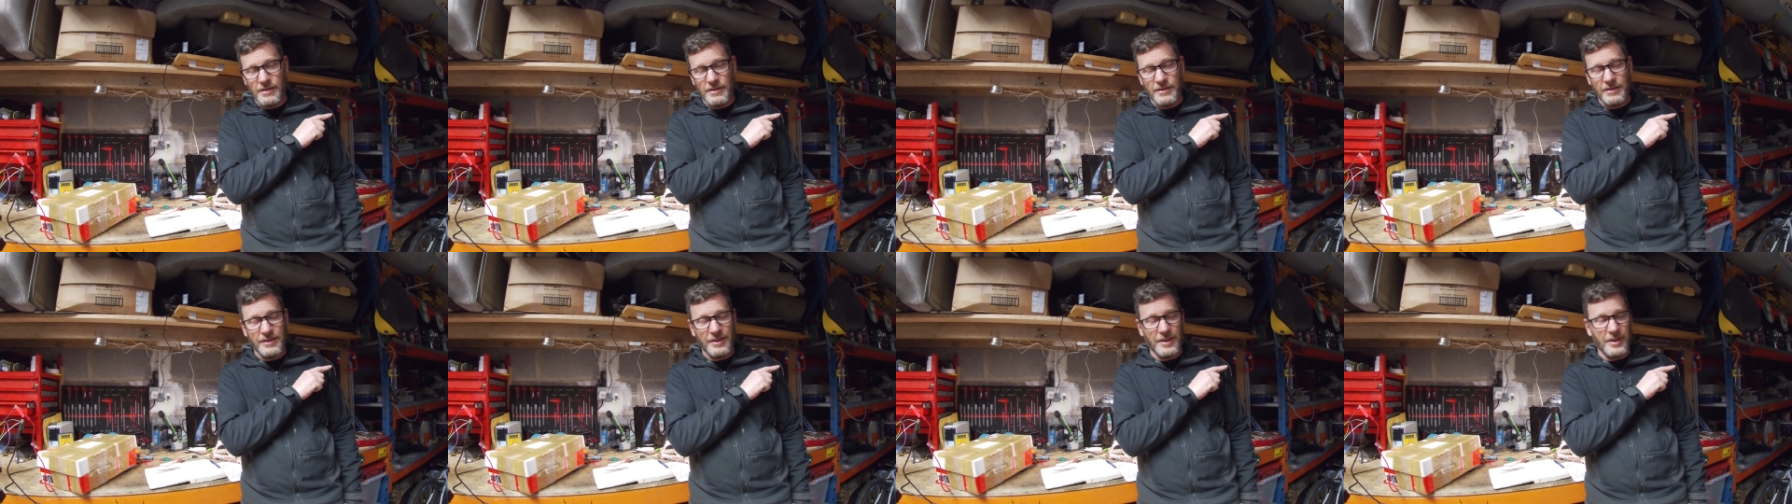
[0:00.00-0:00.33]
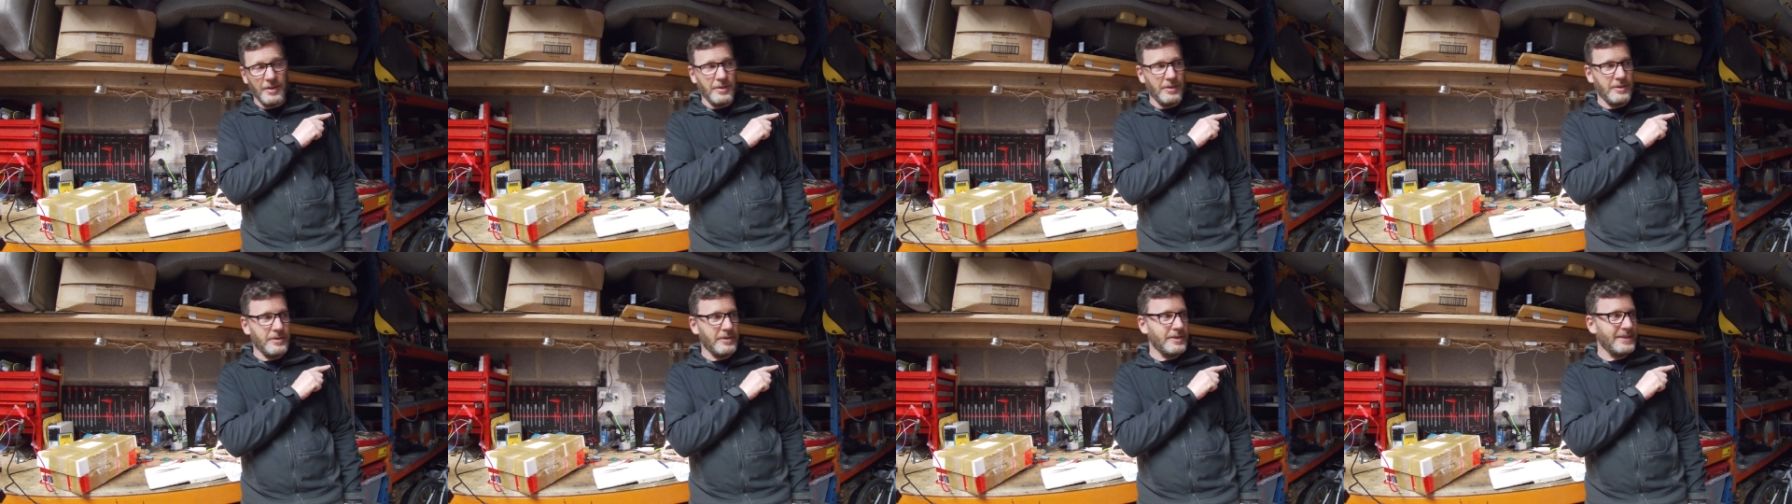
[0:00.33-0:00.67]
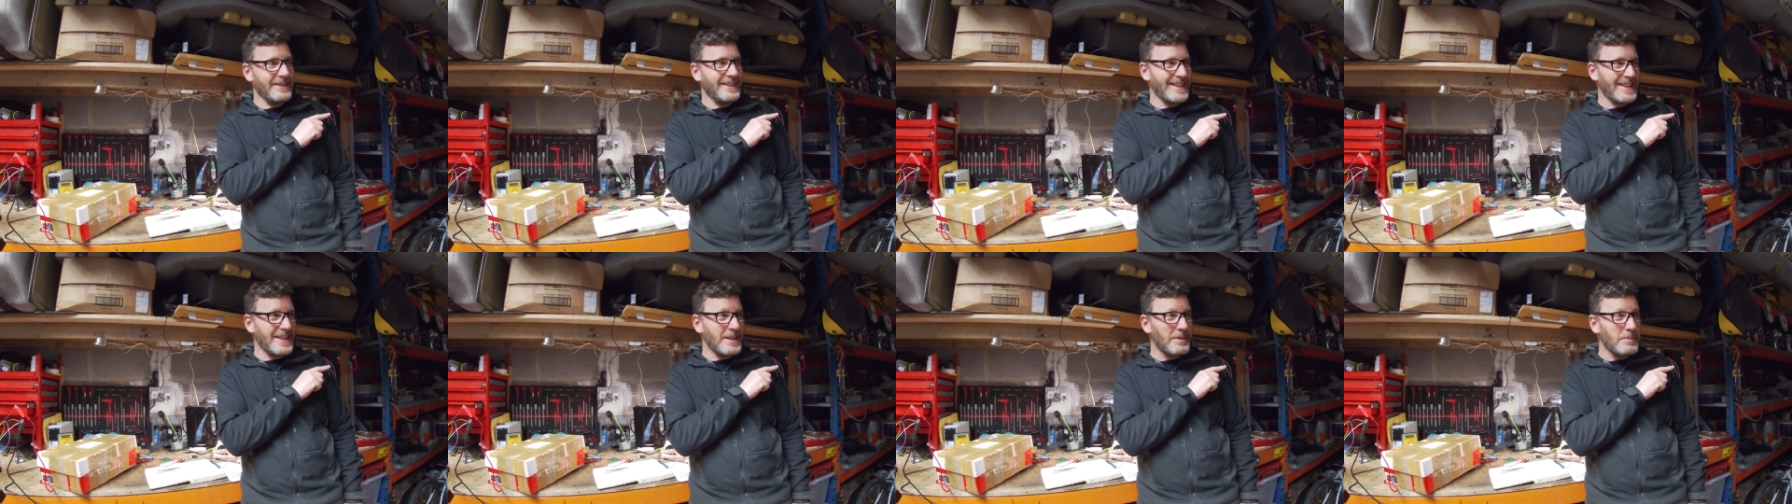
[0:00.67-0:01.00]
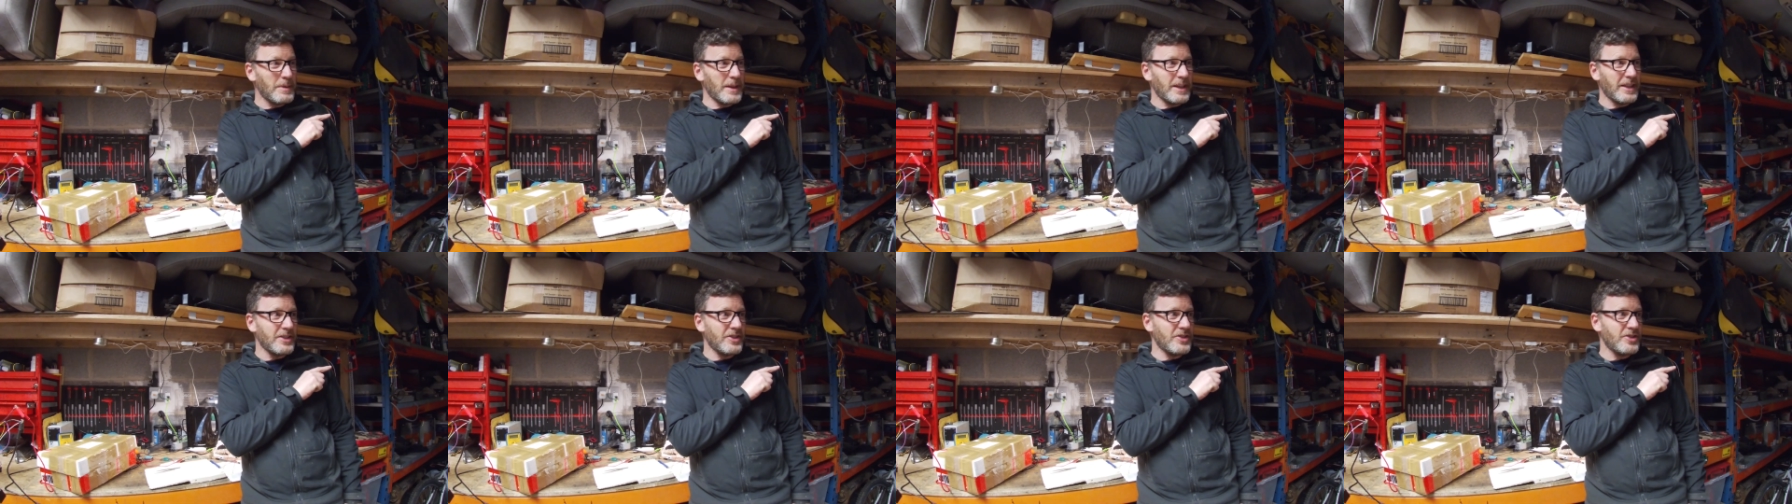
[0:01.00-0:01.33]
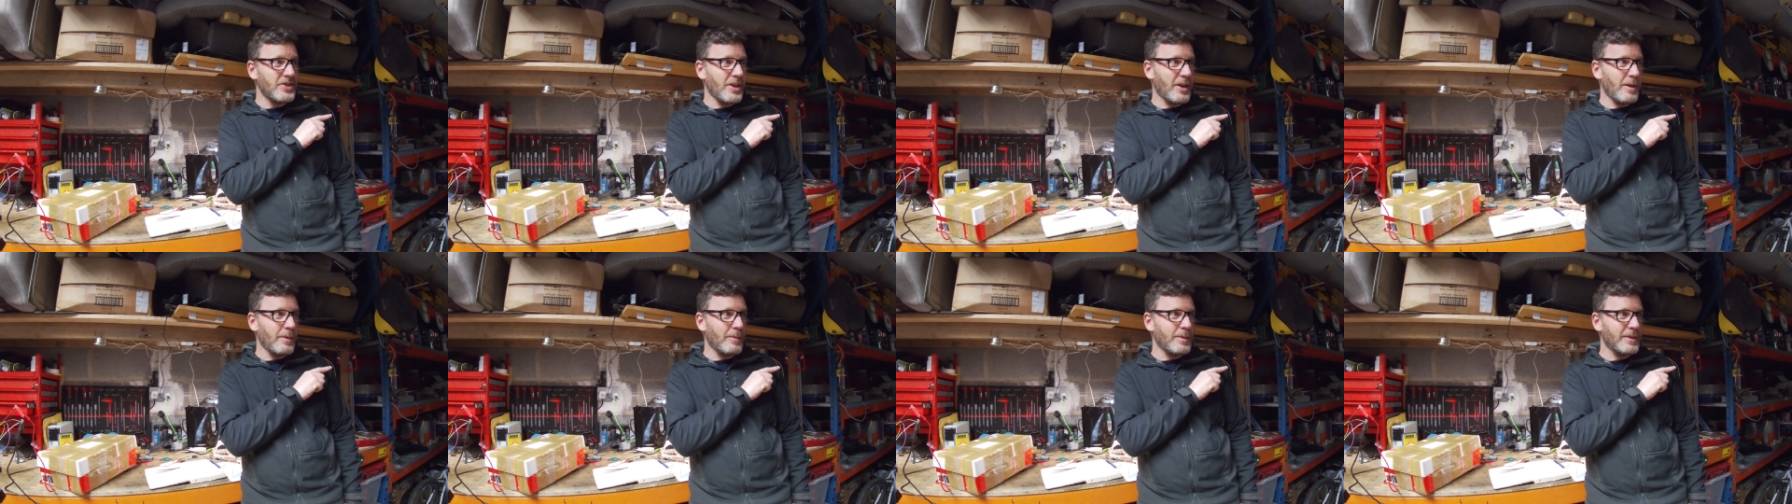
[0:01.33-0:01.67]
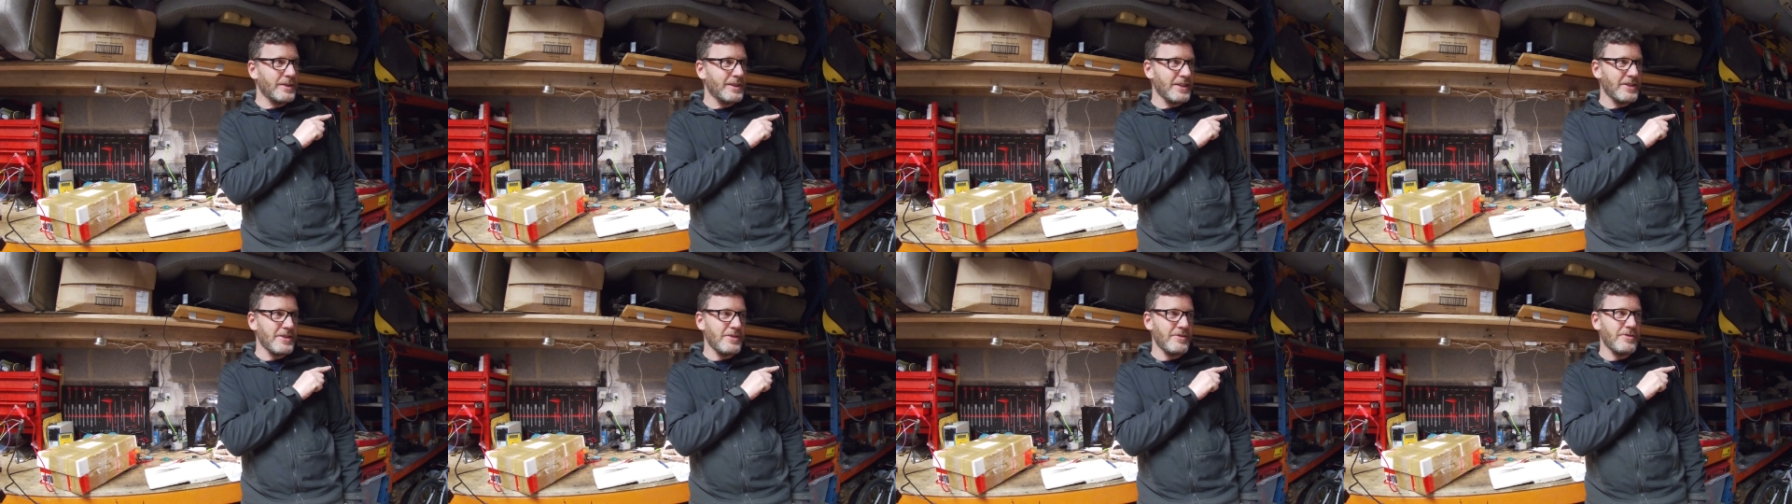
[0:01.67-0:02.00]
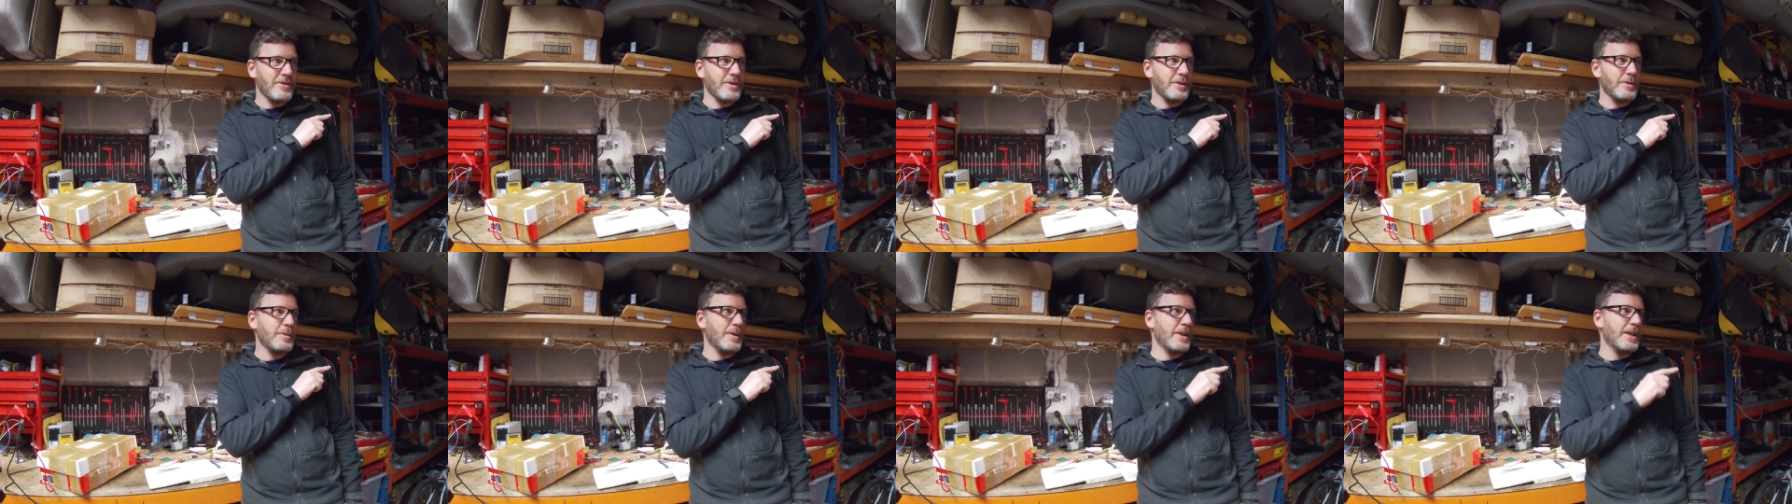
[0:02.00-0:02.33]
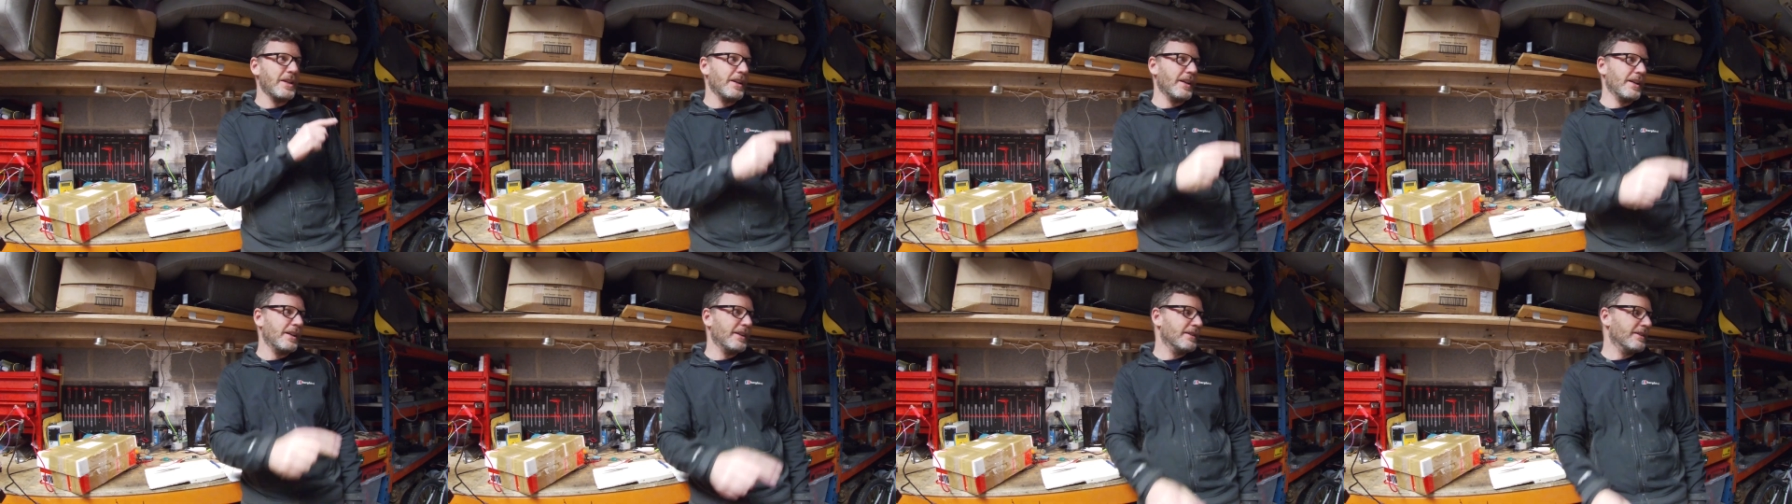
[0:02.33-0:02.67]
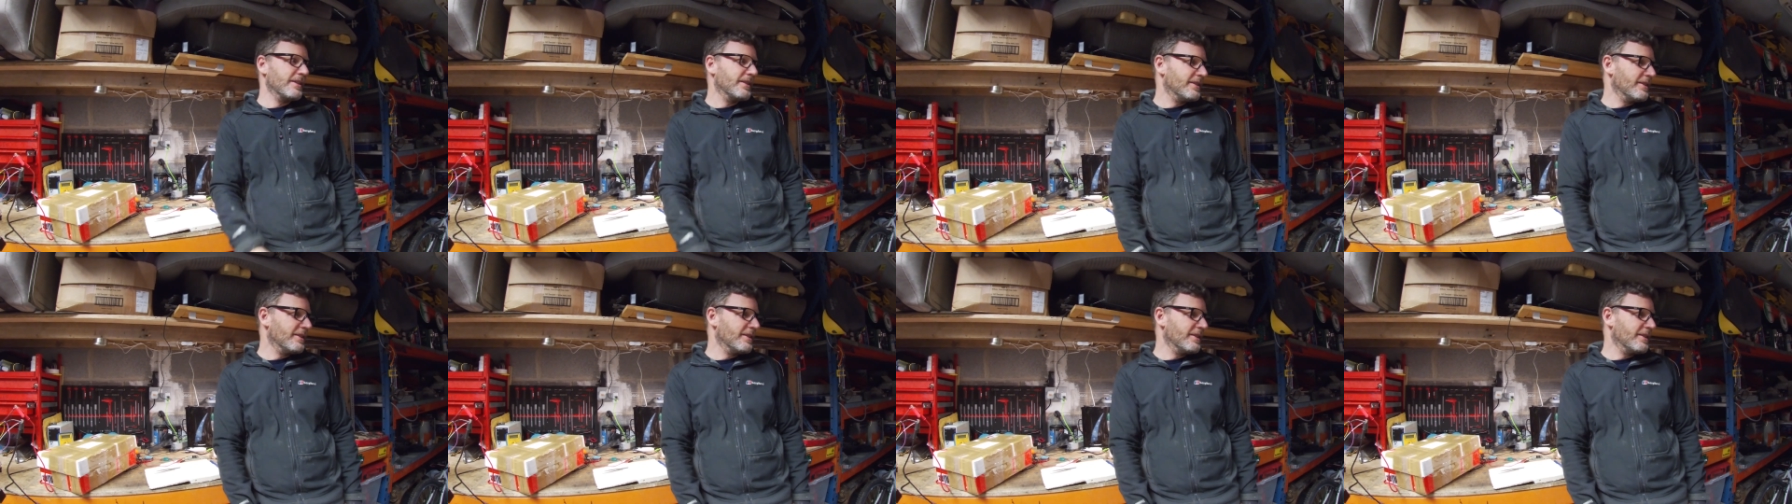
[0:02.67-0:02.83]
So that's the biggest job. That's a full weekend.